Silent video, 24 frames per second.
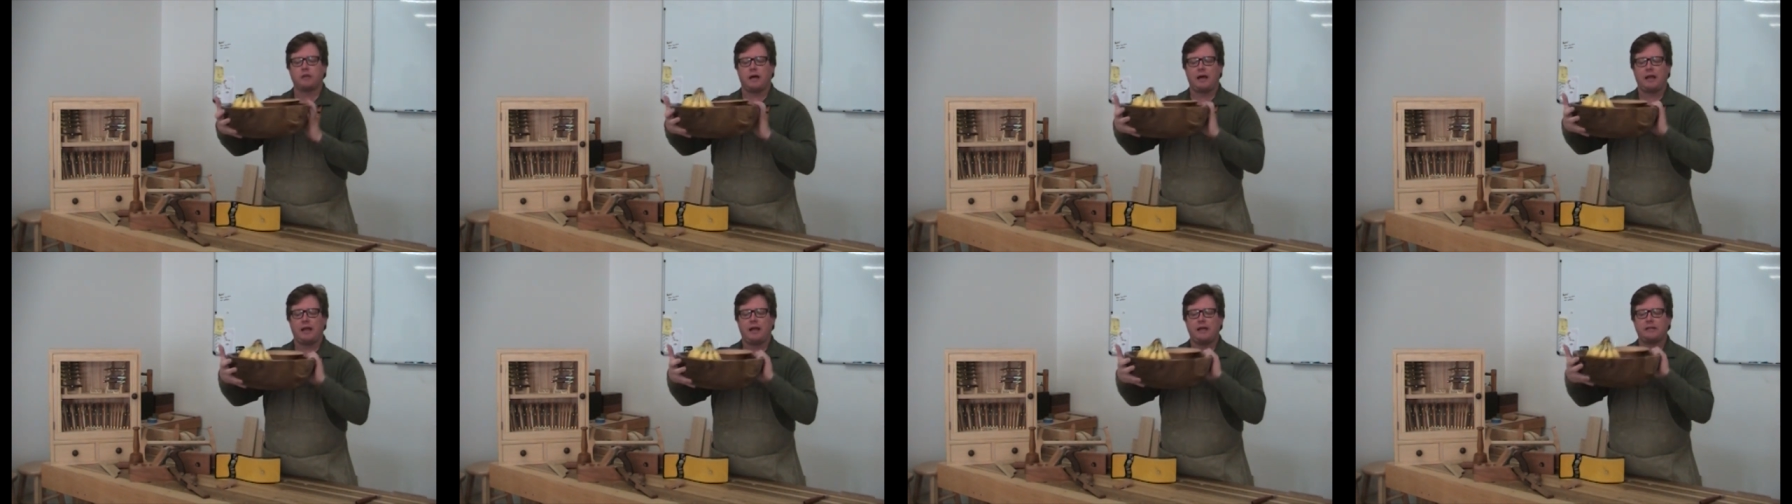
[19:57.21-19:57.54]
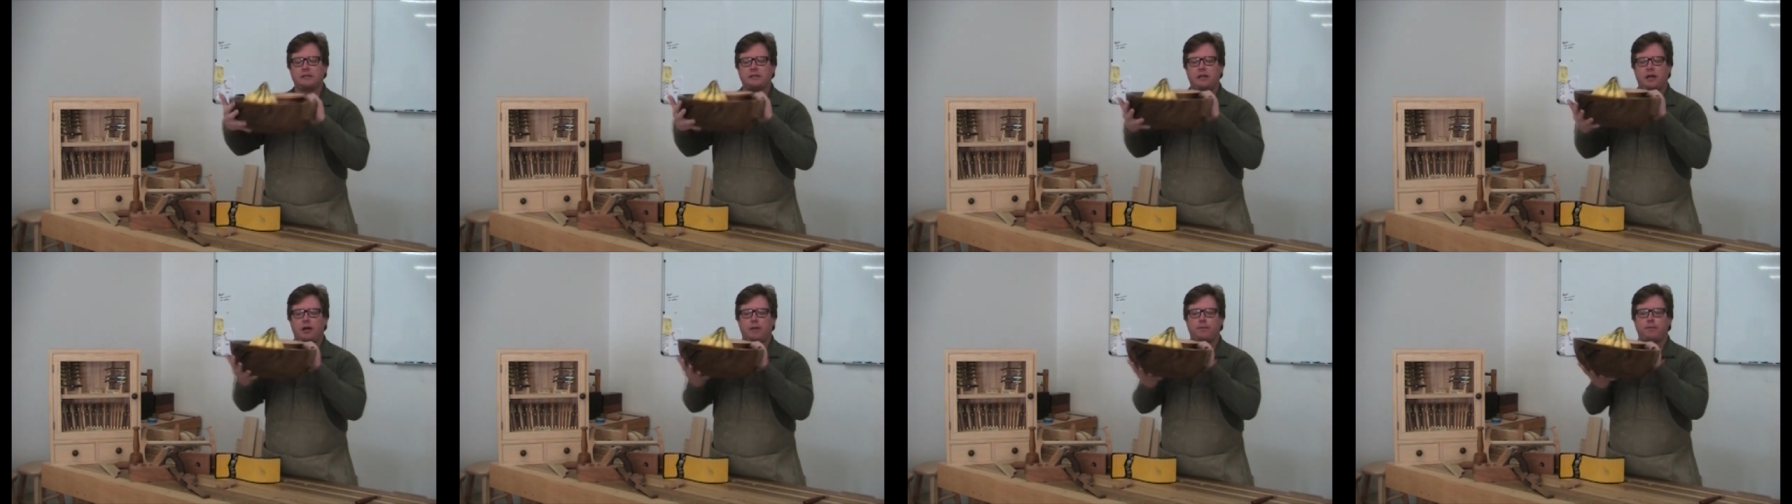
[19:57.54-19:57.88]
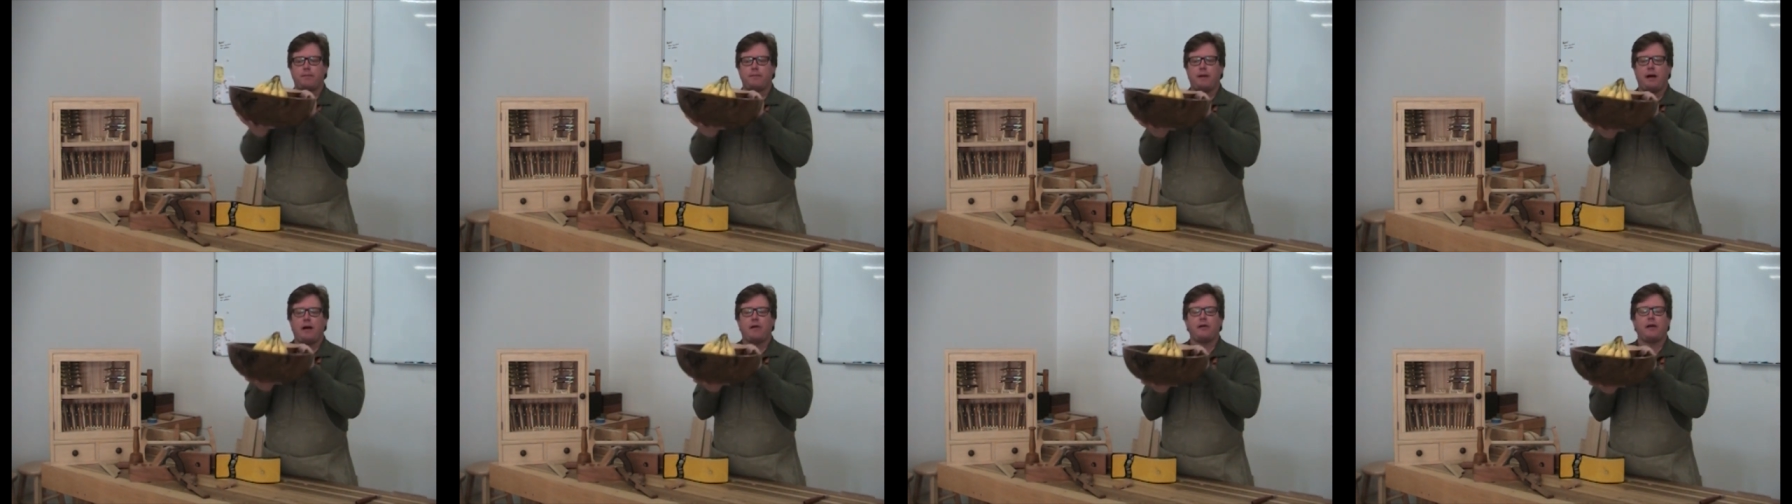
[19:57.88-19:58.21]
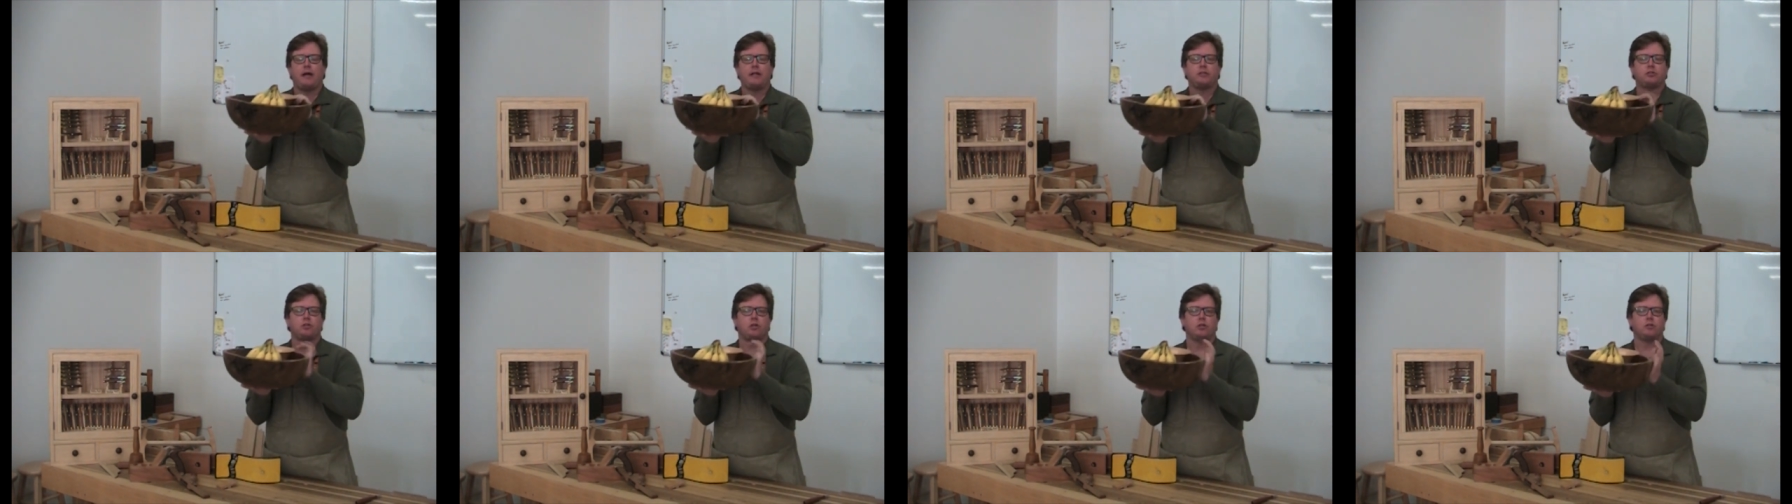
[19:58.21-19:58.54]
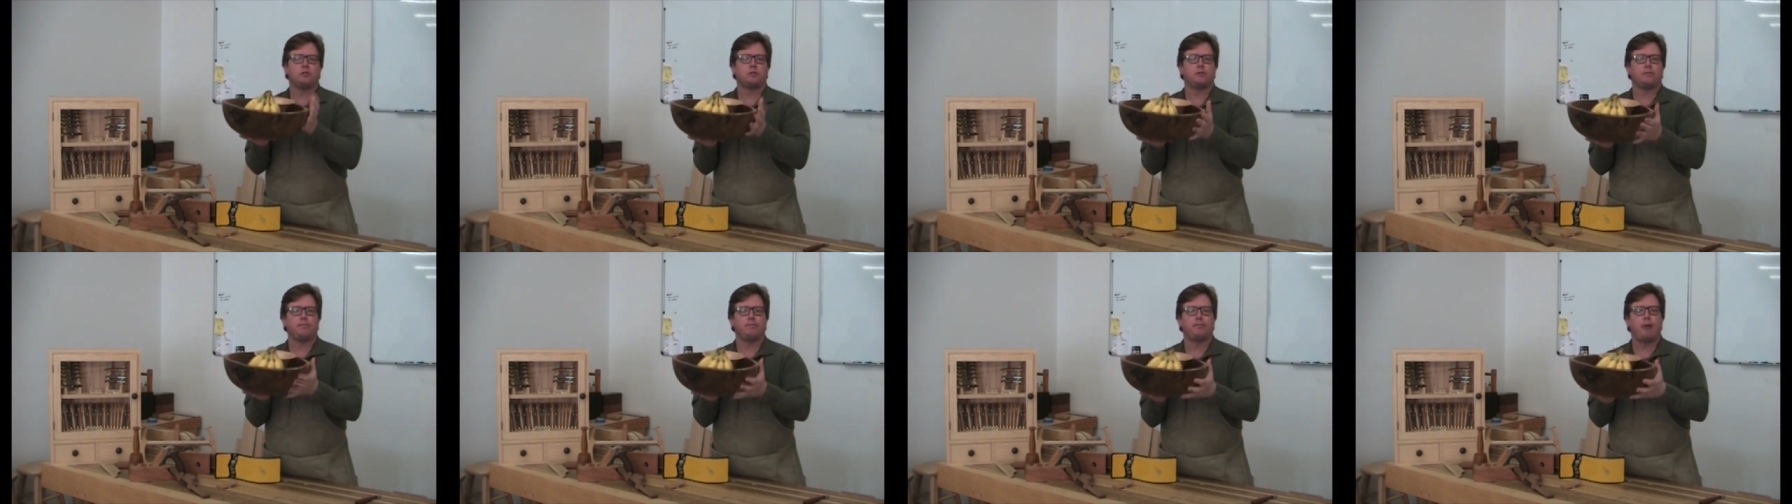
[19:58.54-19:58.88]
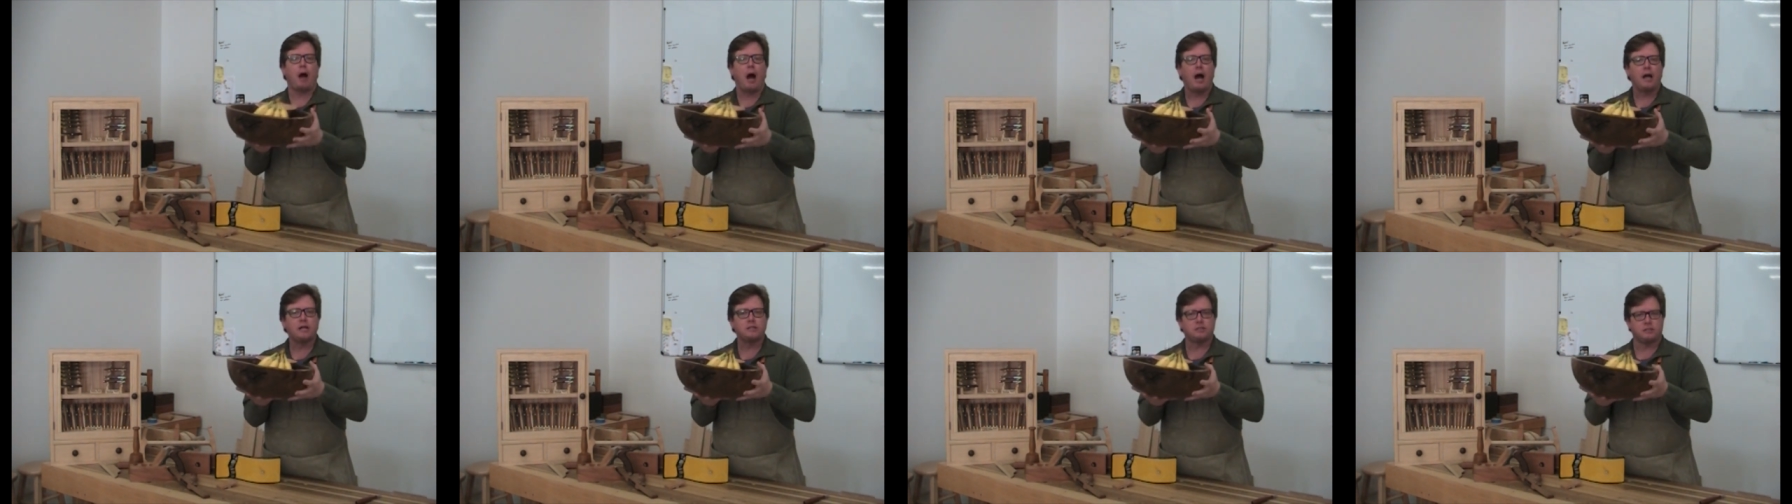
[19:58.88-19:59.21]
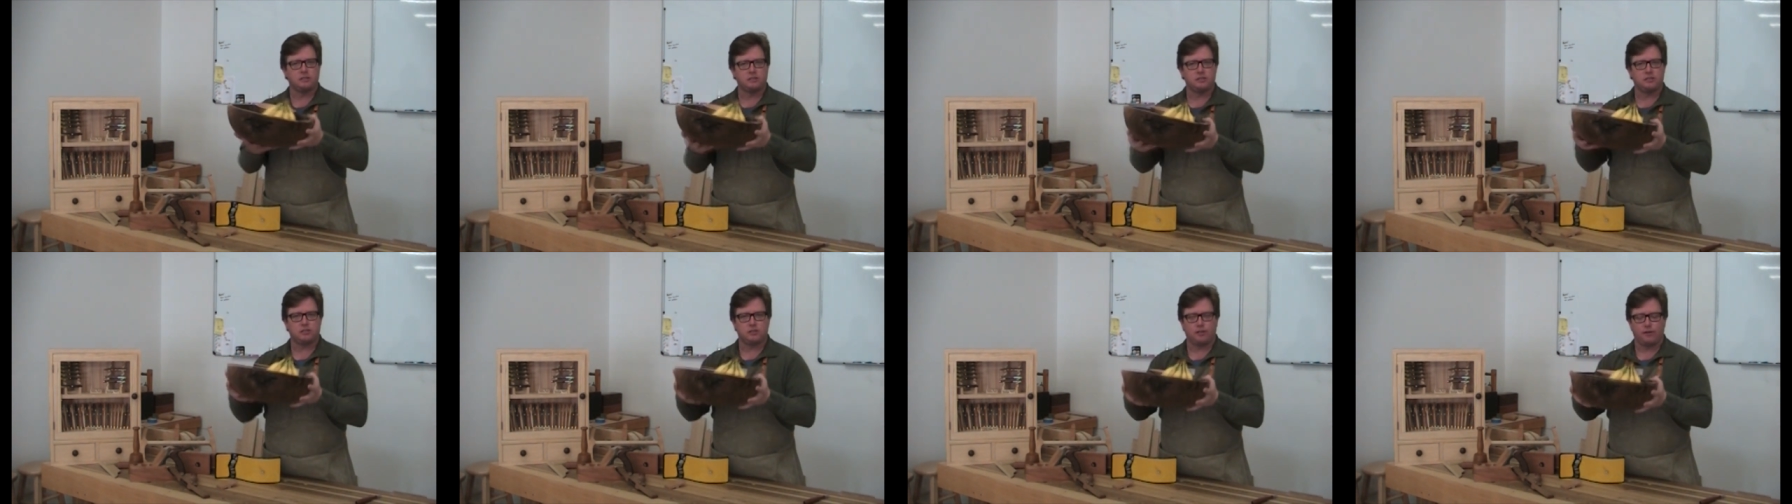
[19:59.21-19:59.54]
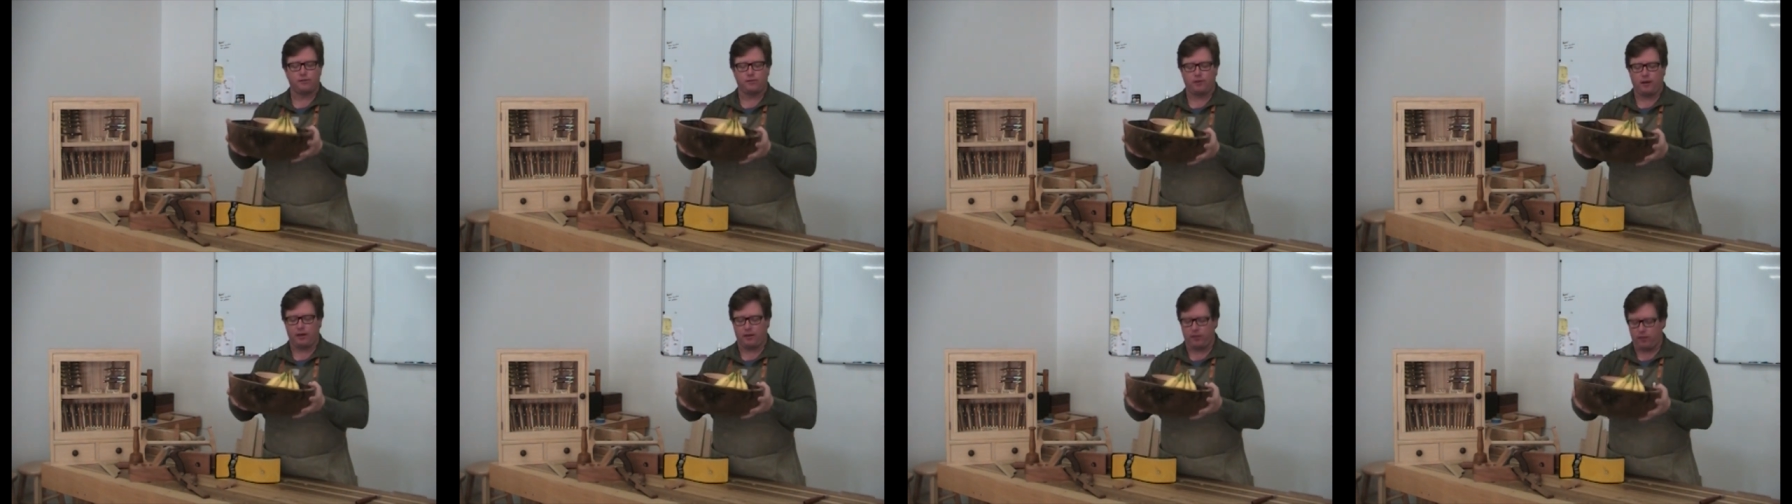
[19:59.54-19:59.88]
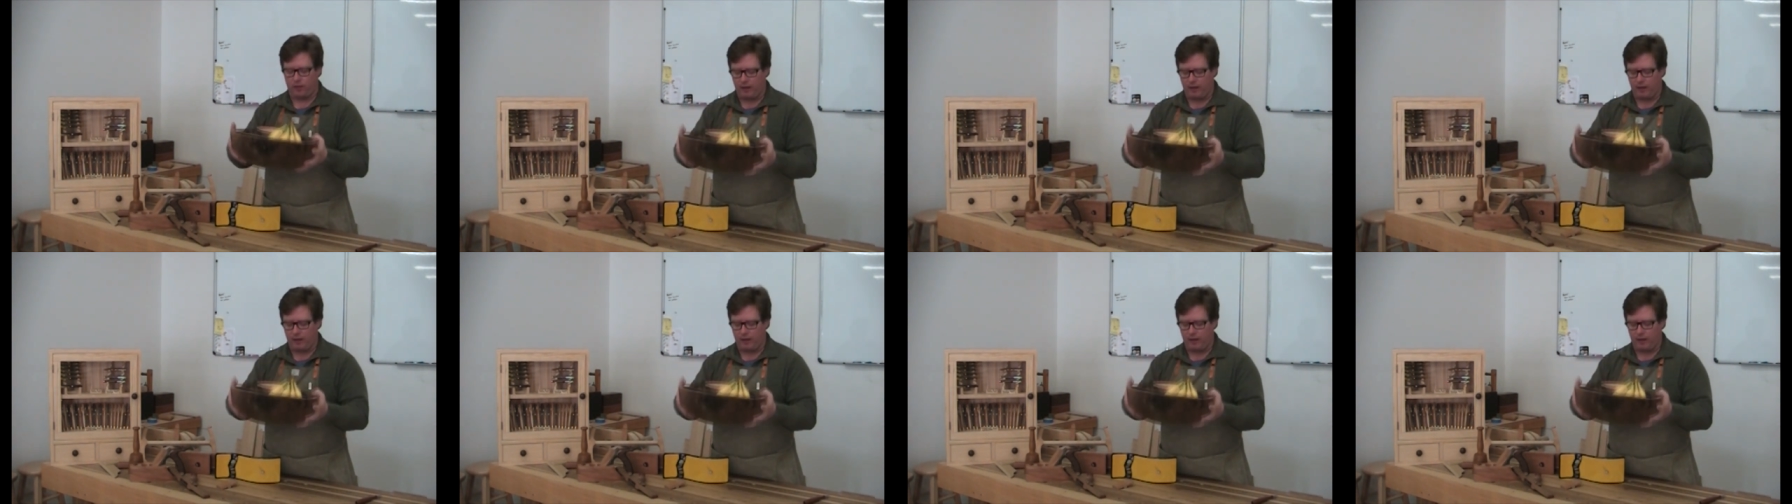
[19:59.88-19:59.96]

I like to help him out and I turn some boxes and stuff like